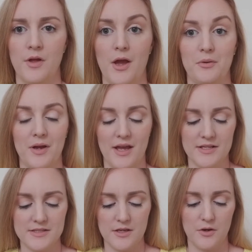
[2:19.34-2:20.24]

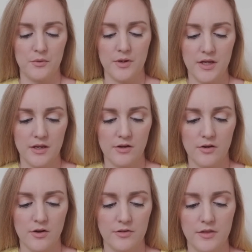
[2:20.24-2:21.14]
Okay, so here
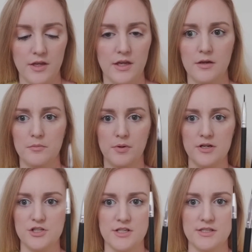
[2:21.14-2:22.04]
are the
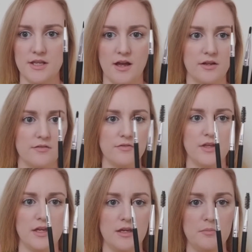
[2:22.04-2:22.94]
brushes out of
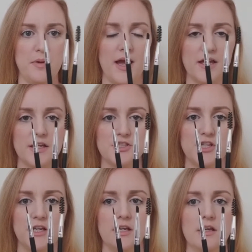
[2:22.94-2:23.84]
the
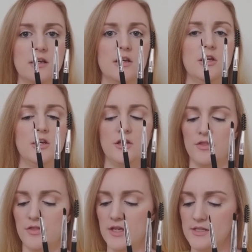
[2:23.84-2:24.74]
packaging.
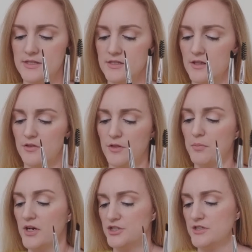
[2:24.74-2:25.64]
The
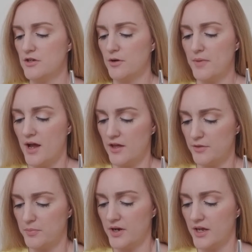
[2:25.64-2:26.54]
brushes are by the
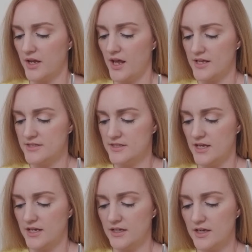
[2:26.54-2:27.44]
brand
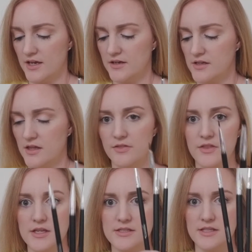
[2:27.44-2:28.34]
Estetica, and
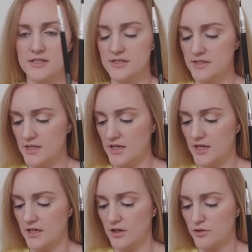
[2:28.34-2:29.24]
this is
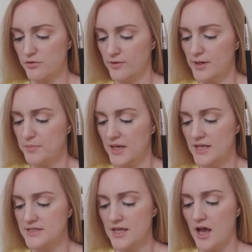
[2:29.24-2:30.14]
the
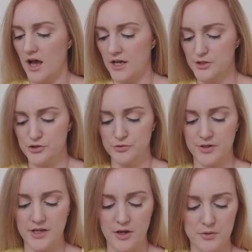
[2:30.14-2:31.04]
3-piece eye
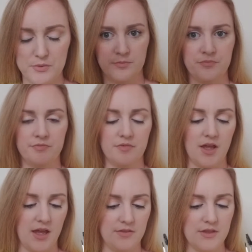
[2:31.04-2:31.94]
trio,
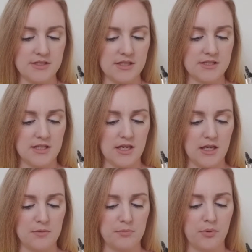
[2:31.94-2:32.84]
and this is
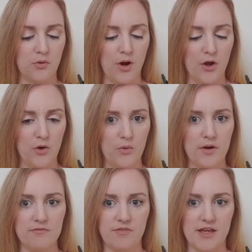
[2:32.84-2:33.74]
the Pro
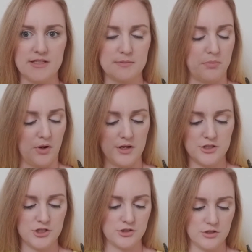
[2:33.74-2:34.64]
Face
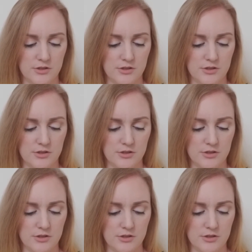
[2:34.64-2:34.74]
Brush.